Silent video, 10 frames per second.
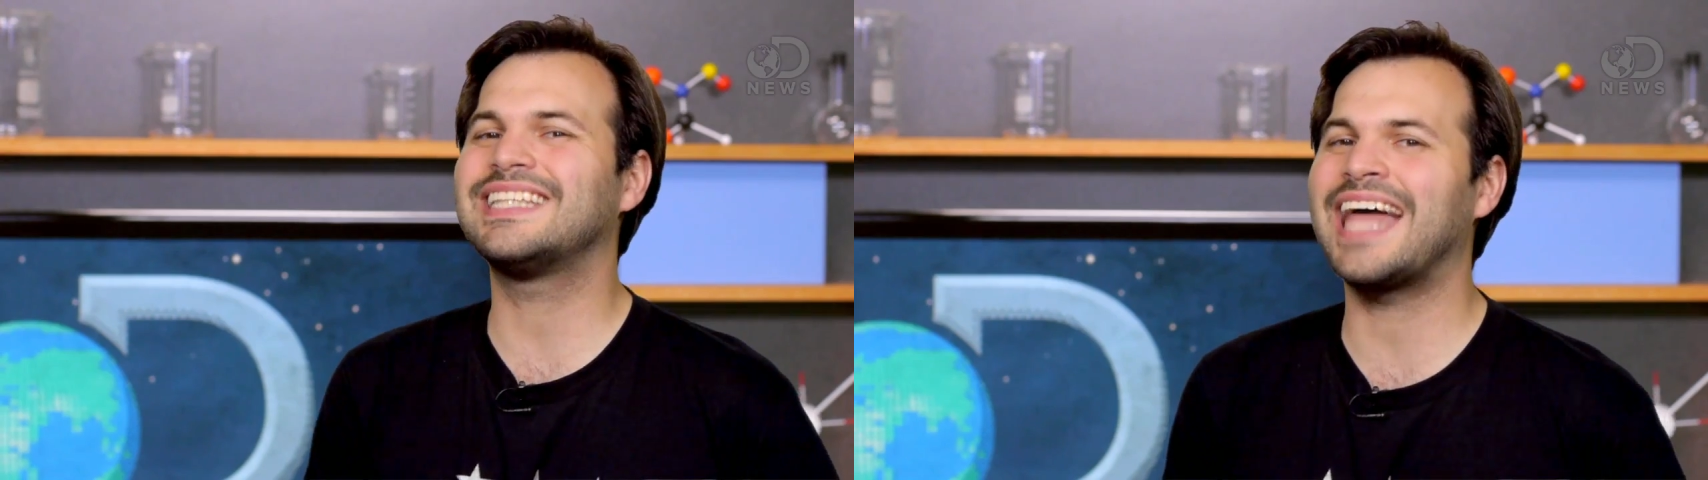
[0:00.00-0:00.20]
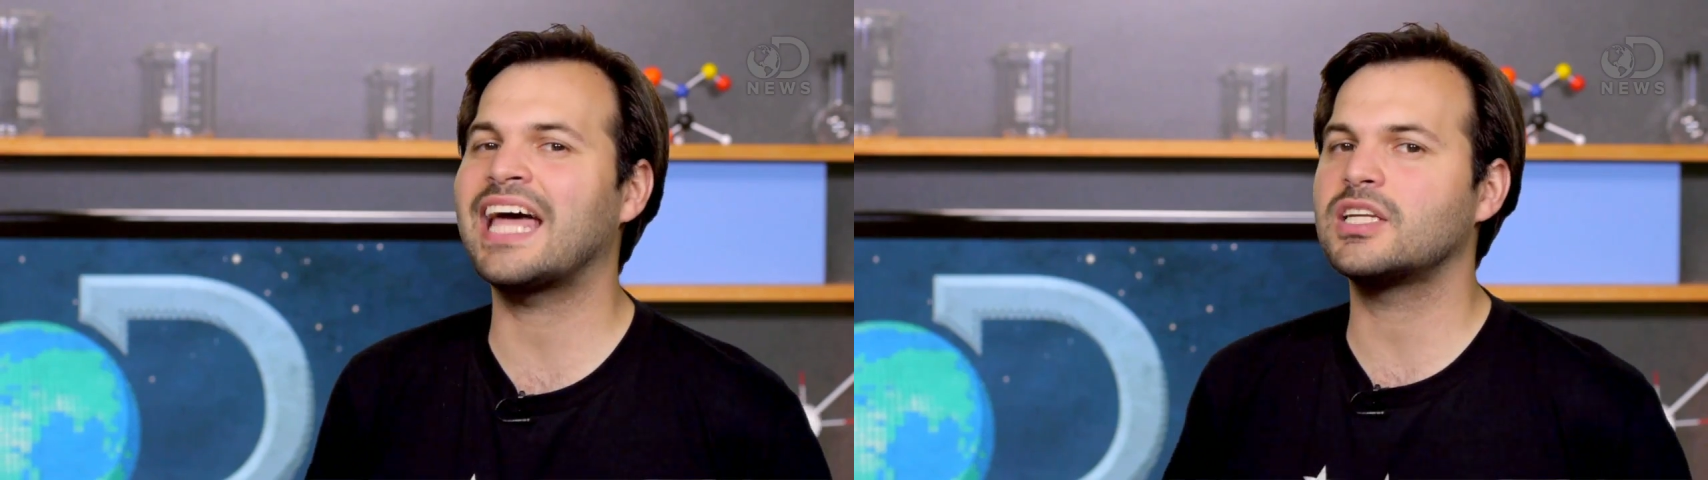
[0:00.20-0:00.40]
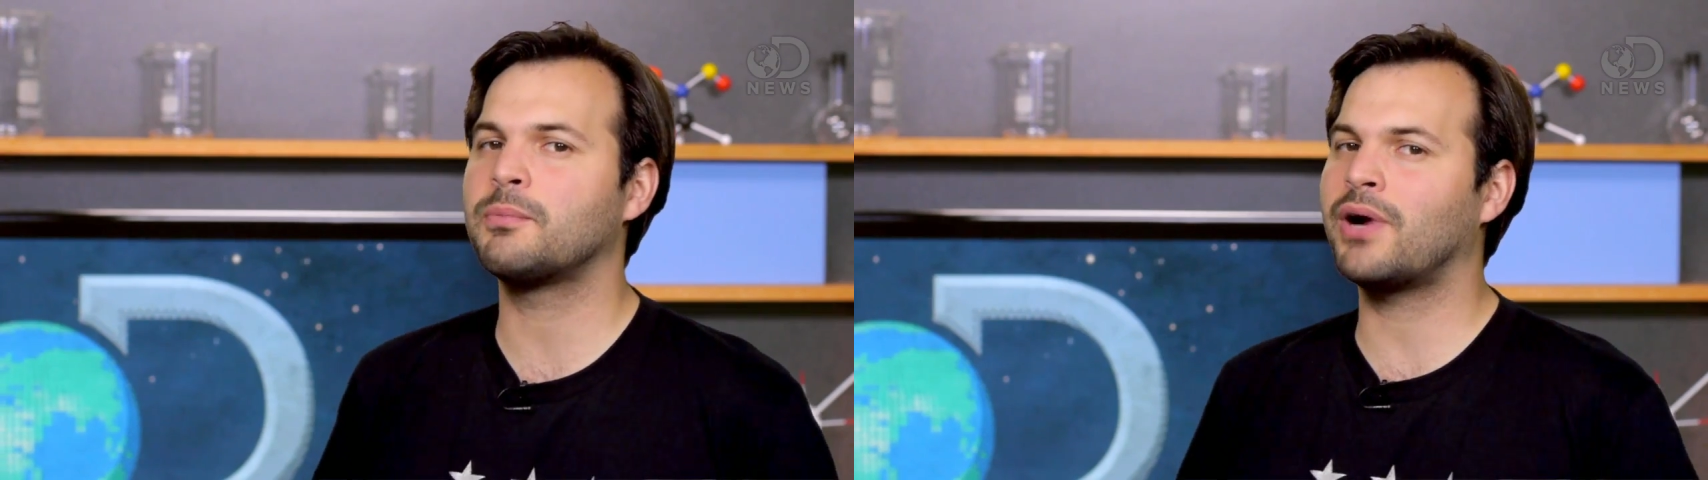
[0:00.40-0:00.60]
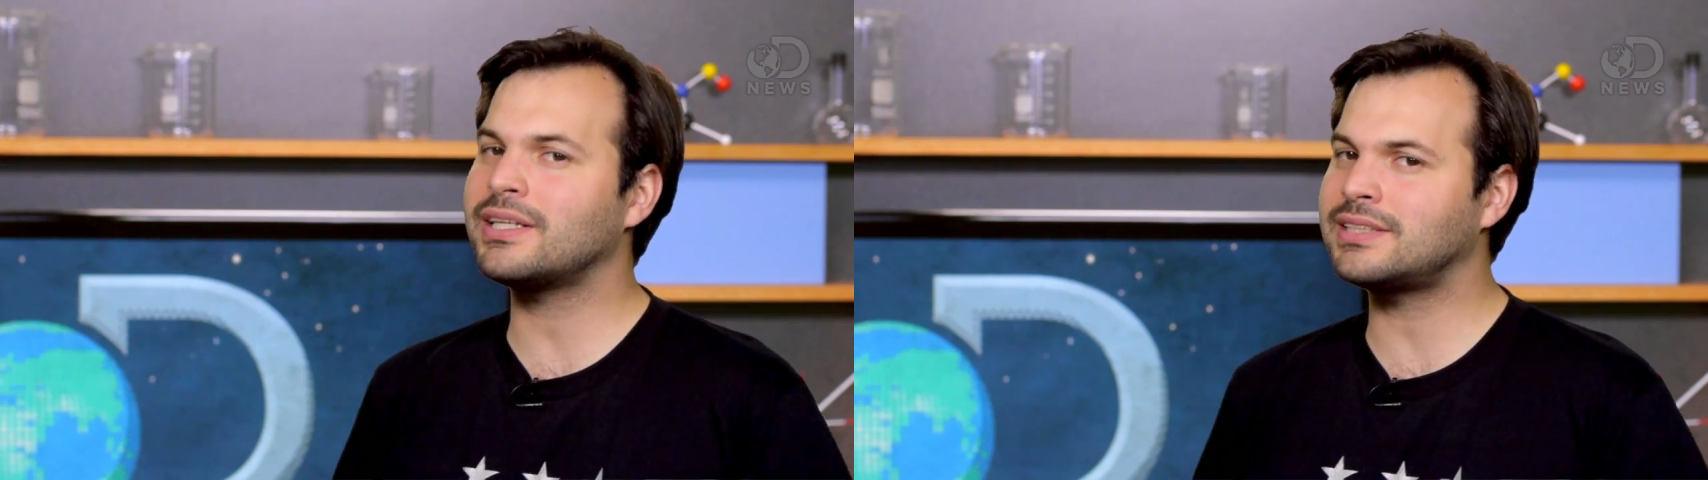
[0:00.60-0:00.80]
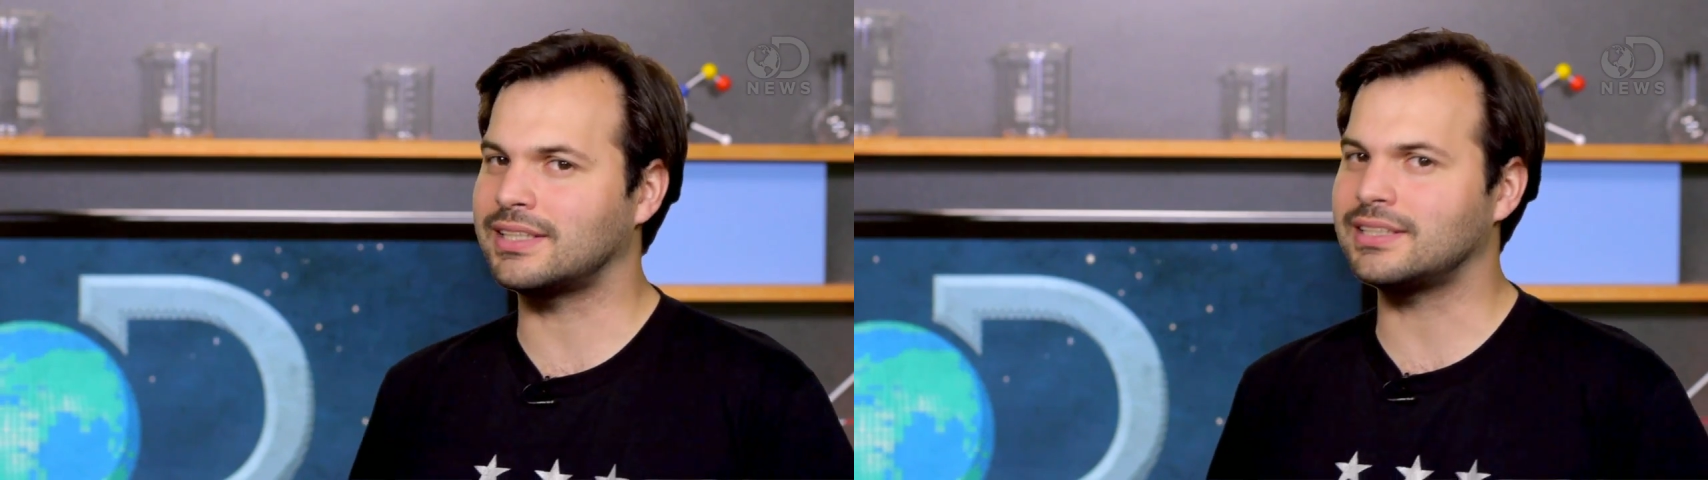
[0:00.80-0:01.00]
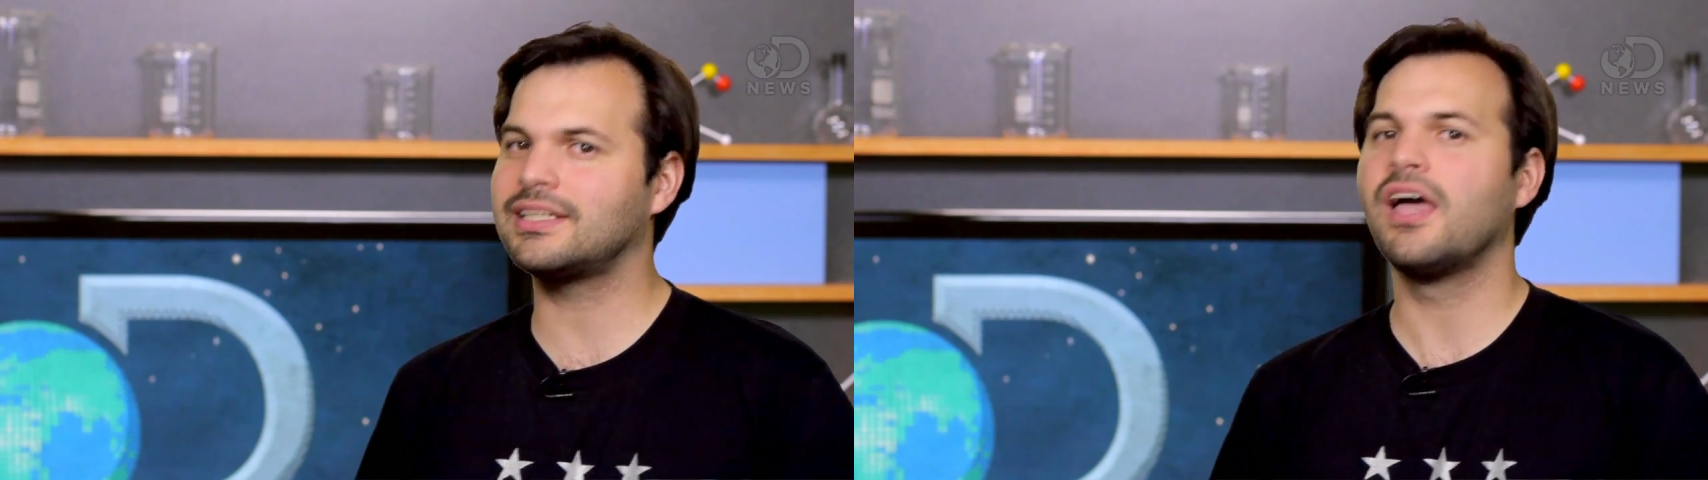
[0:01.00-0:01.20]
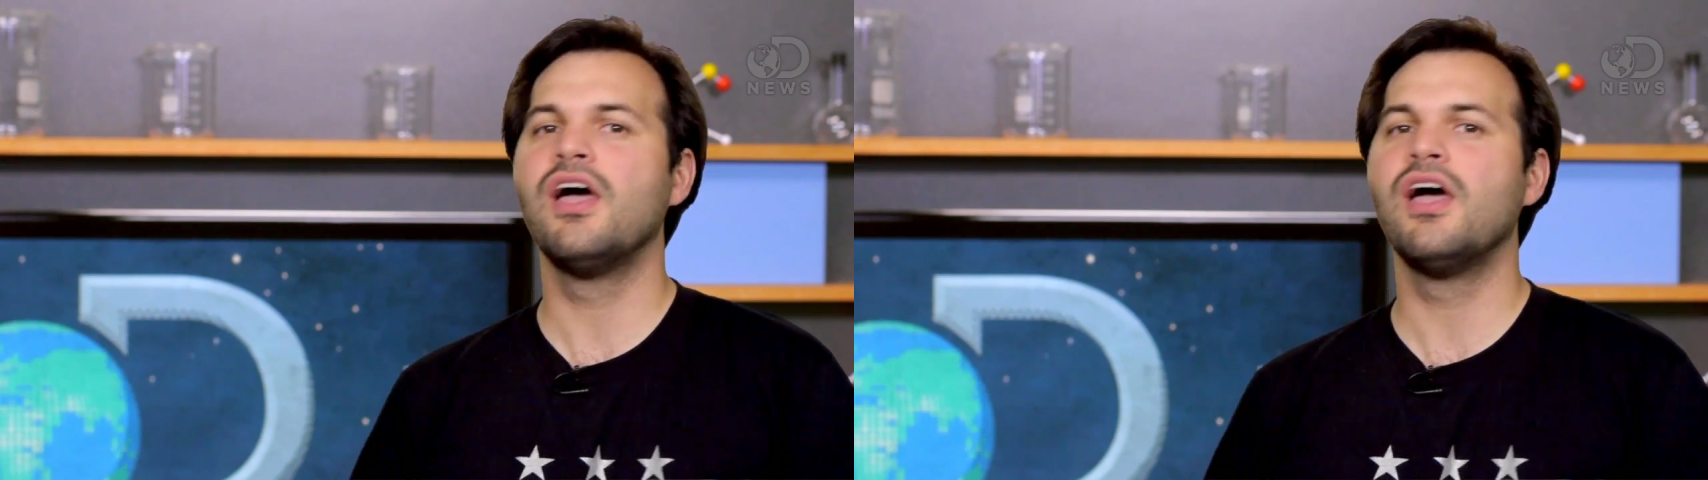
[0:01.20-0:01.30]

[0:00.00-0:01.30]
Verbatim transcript: that precedent